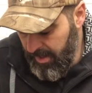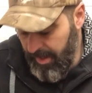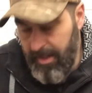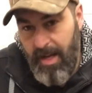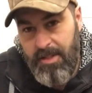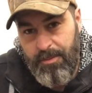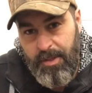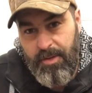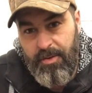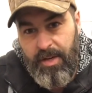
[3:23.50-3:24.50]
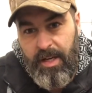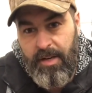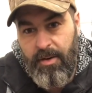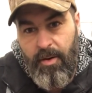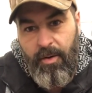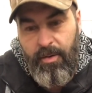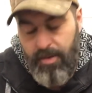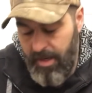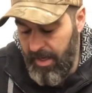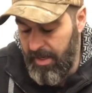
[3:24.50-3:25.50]
And that's when you really
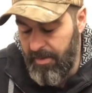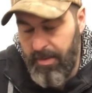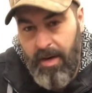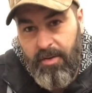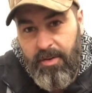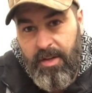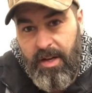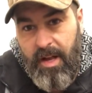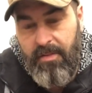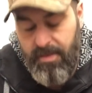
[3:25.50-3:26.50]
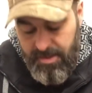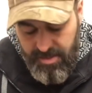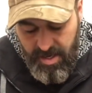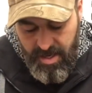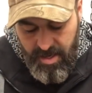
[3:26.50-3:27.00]
know how good the knife is.